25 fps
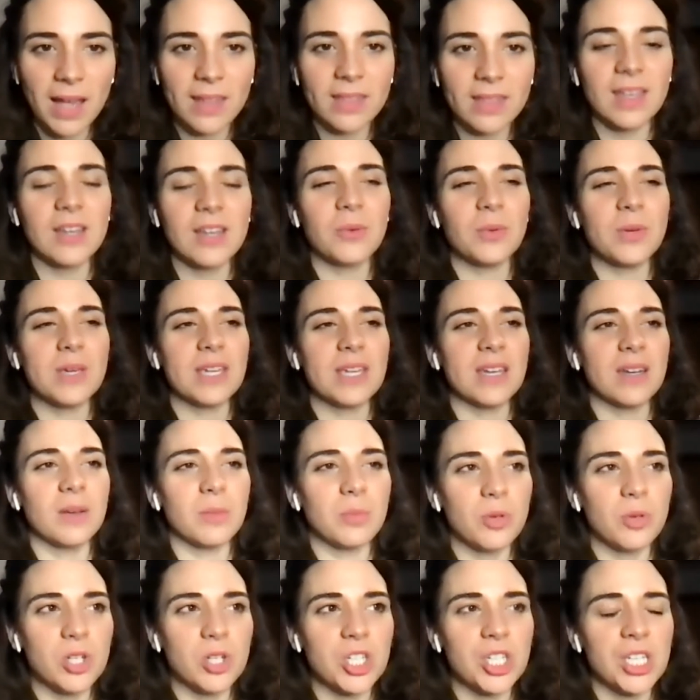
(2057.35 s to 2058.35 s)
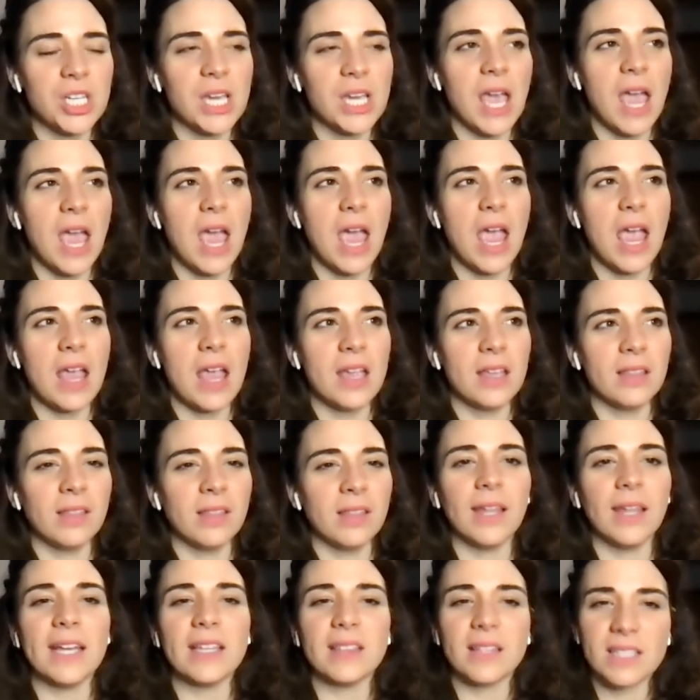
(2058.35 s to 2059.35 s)
I think we can appreciate
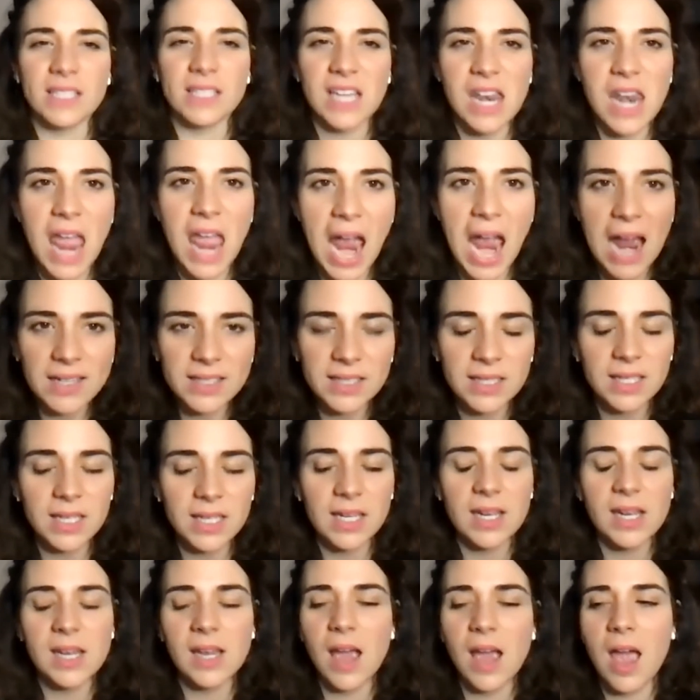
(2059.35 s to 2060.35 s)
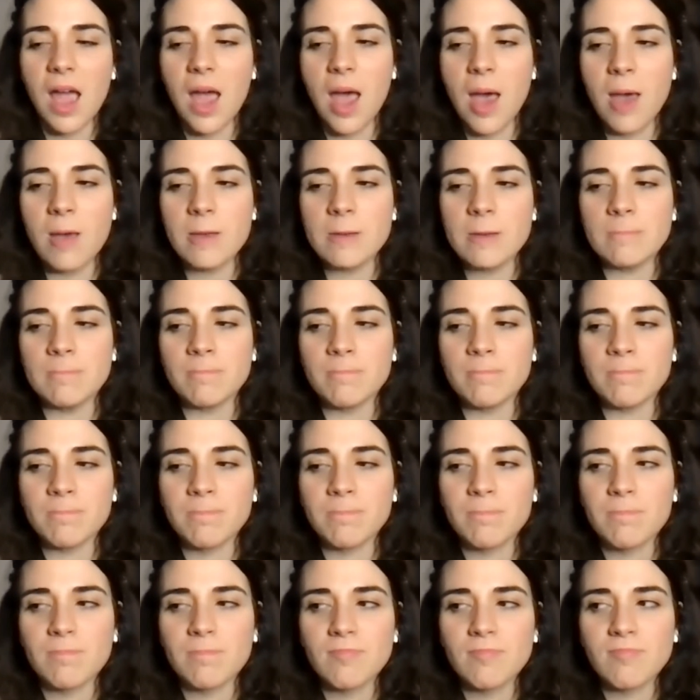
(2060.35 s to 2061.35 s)
the tenacity.
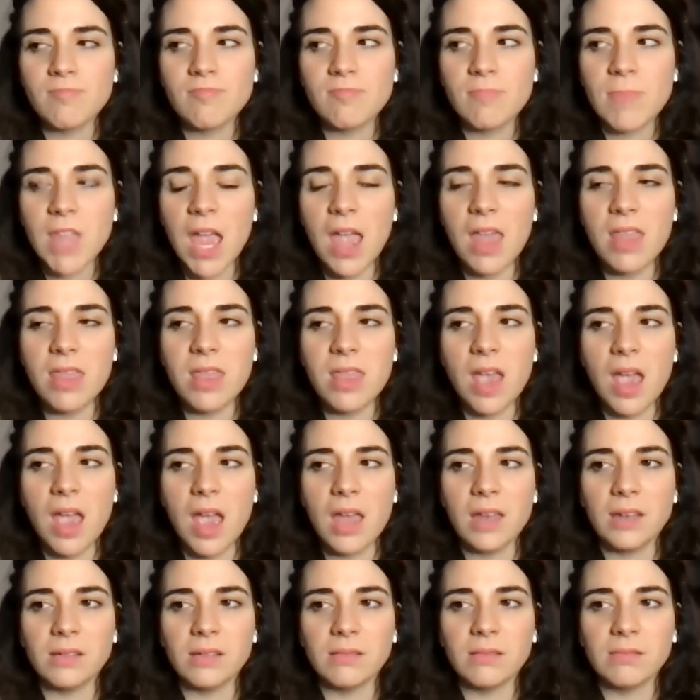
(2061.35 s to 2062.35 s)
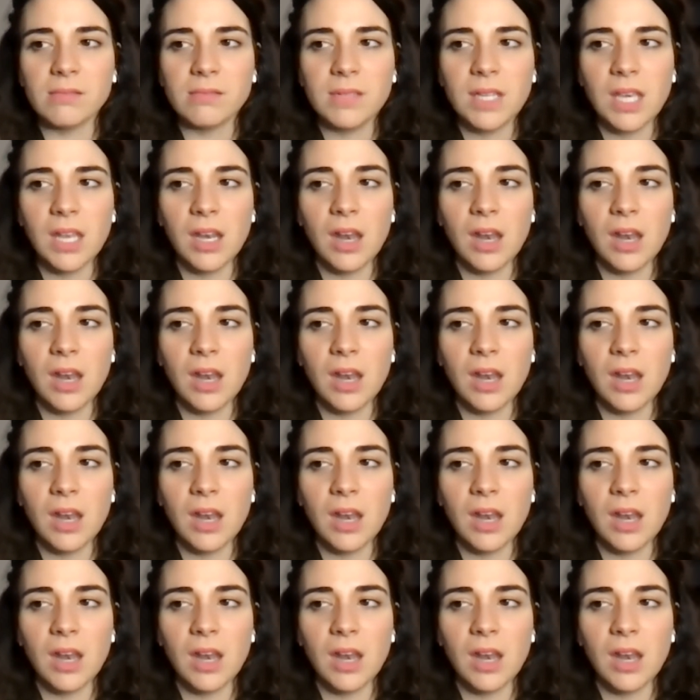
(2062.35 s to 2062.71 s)
And then,